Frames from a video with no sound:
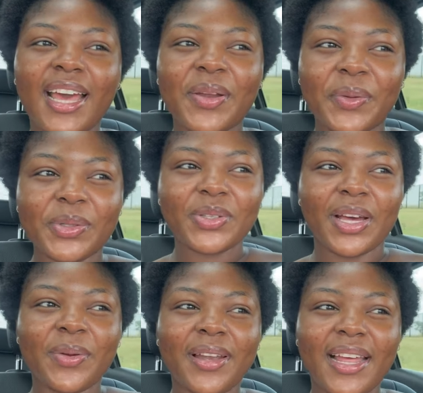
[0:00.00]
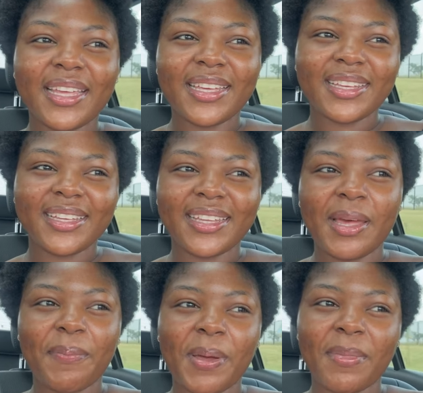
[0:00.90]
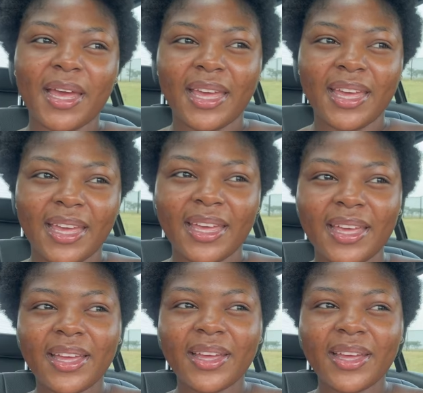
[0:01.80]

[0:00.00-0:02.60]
And also, I don't like keeping my hair